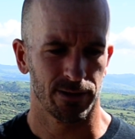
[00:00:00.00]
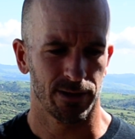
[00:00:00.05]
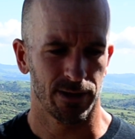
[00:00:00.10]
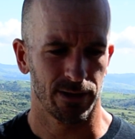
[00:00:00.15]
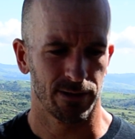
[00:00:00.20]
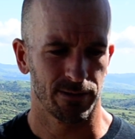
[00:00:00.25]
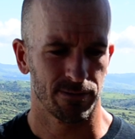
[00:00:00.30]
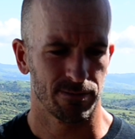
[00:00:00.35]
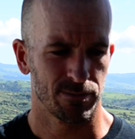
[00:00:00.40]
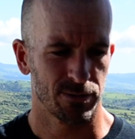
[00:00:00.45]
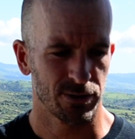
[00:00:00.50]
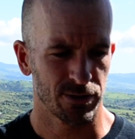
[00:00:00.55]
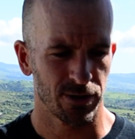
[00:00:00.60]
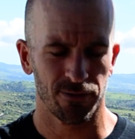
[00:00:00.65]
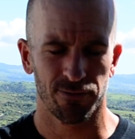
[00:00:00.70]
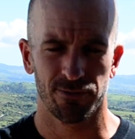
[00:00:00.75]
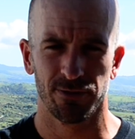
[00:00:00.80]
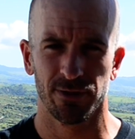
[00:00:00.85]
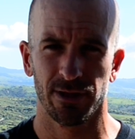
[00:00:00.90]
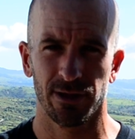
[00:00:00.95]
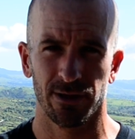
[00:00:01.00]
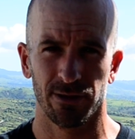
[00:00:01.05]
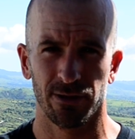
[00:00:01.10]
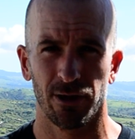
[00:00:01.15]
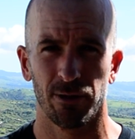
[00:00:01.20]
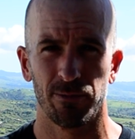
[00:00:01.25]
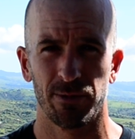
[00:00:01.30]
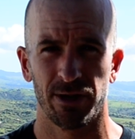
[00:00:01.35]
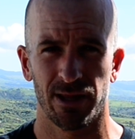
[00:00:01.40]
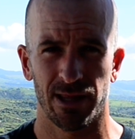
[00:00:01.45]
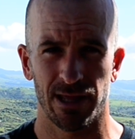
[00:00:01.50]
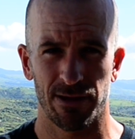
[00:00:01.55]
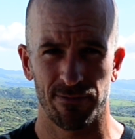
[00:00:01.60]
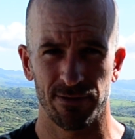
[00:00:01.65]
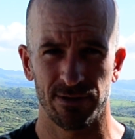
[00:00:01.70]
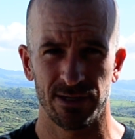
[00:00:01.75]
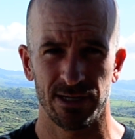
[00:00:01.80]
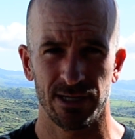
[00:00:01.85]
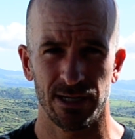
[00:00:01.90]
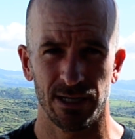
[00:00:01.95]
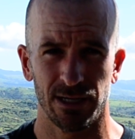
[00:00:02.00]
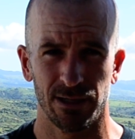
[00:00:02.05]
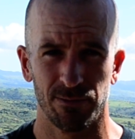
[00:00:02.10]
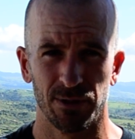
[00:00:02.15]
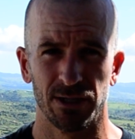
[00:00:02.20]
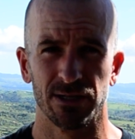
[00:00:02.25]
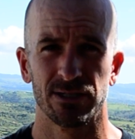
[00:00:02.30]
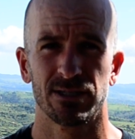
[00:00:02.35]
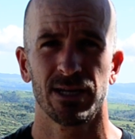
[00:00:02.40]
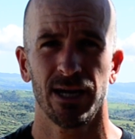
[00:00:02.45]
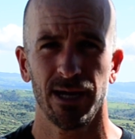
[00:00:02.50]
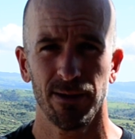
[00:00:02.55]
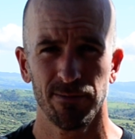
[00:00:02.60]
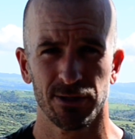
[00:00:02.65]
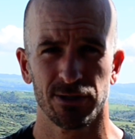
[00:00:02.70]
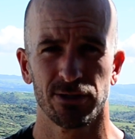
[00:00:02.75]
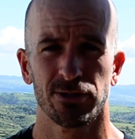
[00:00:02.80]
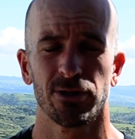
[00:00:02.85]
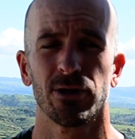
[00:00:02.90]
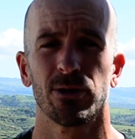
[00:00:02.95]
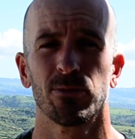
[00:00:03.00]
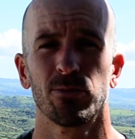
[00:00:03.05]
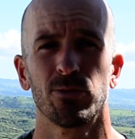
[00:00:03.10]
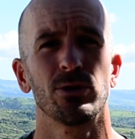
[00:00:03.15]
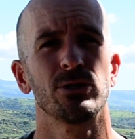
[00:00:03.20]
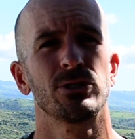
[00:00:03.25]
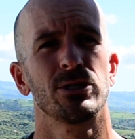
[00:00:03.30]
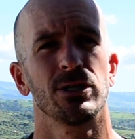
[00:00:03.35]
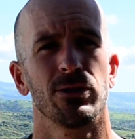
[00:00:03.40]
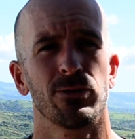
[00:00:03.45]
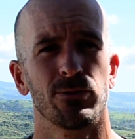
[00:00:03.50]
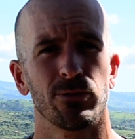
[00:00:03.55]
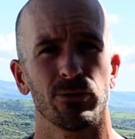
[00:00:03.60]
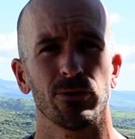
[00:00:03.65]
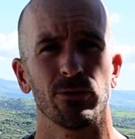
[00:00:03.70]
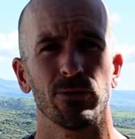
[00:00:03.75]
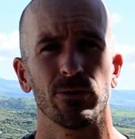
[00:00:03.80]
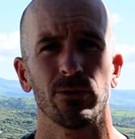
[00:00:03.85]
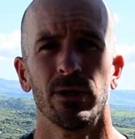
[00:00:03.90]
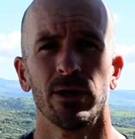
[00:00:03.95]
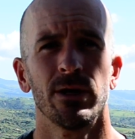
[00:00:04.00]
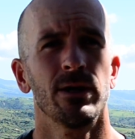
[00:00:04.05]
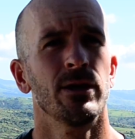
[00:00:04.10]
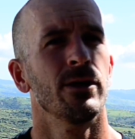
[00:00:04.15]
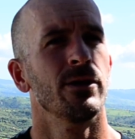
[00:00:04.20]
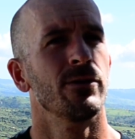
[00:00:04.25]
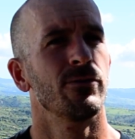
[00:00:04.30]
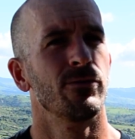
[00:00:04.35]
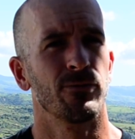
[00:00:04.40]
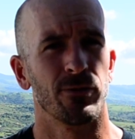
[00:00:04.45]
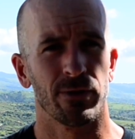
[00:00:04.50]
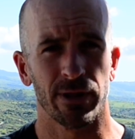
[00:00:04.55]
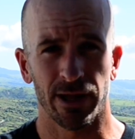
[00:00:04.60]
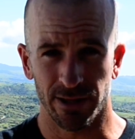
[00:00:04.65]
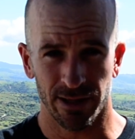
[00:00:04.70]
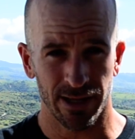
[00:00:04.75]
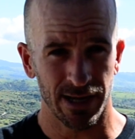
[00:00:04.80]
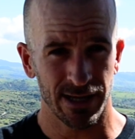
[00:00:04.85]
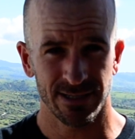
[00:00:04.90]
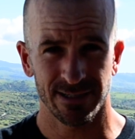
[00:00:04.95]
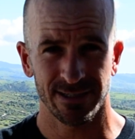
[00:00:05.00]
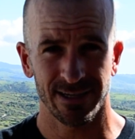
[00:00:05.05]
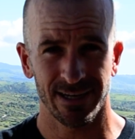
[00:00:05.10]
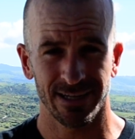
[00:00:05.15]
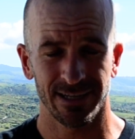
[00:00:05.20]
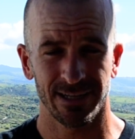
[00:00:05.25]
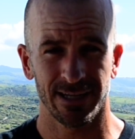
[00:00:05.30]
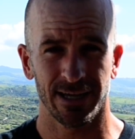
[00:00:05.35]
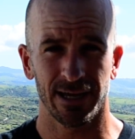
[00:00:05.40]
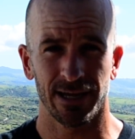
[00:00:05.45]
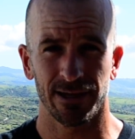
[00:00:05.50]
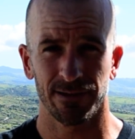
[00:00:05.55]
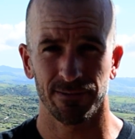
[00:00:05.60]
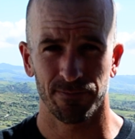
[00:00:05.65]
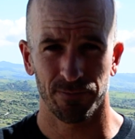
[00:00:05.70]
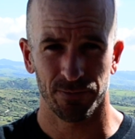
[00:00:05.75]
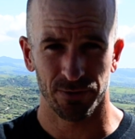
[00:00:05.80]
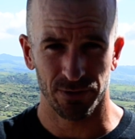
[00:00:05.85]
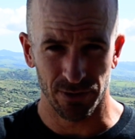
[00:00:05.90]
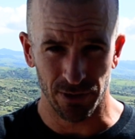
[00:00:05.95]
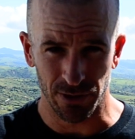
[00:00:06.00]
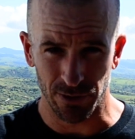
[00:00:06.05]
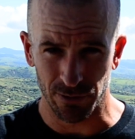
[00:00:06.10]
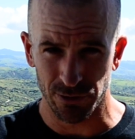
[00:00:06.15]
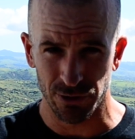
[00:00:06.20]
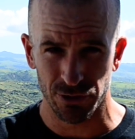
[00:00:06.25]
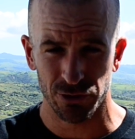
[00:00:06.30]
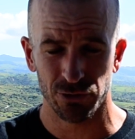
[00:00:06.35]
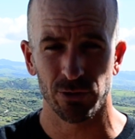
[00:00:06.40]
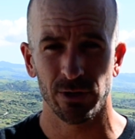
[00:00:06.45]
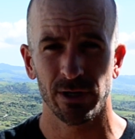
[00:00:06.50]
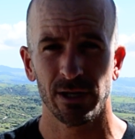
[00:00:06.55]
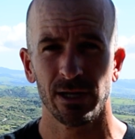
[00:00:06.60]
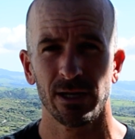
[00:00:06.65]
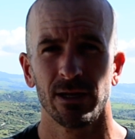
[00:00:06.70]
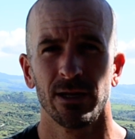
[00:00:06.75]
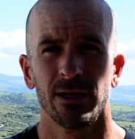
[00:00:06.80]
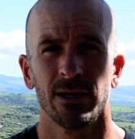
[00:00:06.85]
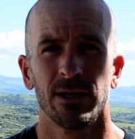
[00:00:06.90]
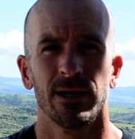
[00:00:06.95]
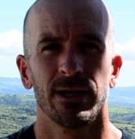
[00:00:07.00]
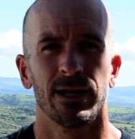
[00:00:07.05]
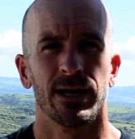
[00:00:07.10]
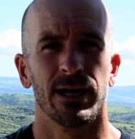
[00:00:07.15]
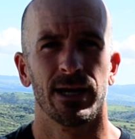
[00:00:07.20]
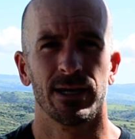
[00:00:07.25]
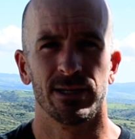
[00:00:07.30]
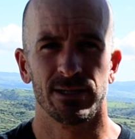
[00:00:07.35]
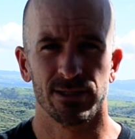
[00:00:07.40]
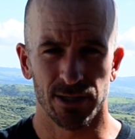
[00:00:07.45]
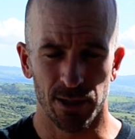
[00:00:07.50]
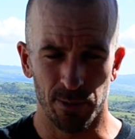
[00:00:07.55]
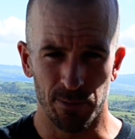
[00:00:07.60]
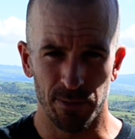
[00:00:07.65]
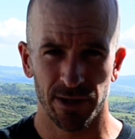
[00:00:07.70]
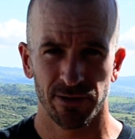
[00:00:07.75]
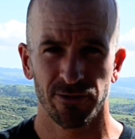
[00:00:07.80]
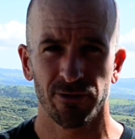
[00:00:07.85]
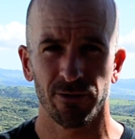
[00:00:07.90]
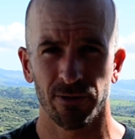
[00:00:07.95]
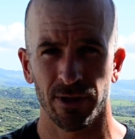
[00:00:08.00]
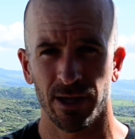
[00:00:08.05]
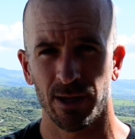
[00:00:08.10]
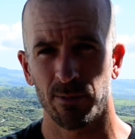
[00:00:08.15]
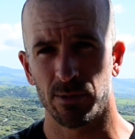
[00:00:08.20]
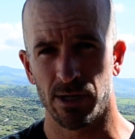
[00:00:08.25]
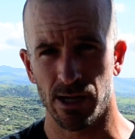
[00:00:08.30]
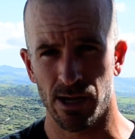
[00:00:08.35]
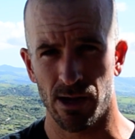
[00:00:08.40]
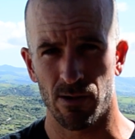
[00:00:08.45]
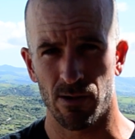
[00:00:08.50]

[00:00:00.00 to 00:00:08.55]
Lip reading: start feeling a little bit of that fatigue. But it's time to start pushing through for that last 10K. Just treat it as a mental game now.